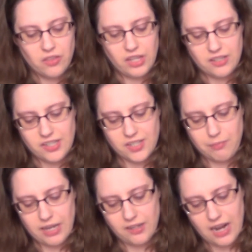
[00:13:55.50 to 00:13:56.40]
the
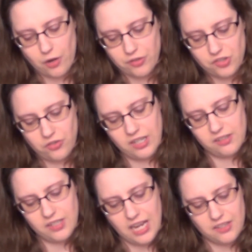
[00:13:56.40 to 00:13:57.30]
anticipated heiress to the
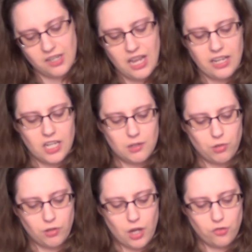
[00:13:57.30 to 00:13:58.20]
estate, and a
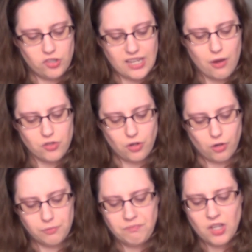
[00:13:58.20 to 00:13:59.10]
precocious
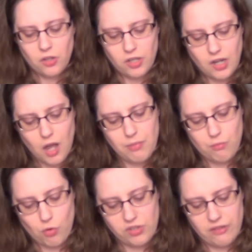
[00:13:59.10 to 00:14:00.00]
housegirl could not be
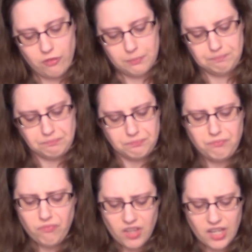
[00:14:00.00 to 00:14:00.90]
more different.
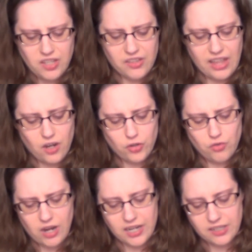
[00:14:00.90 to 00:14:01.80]
And yet they are
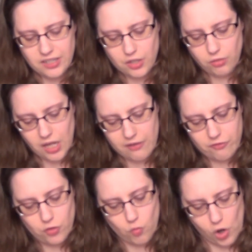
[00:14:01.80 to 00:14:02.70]
united in their love
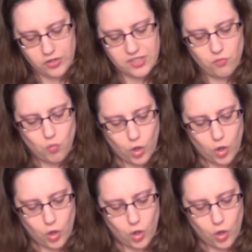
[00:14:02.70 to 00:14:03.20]
for the works and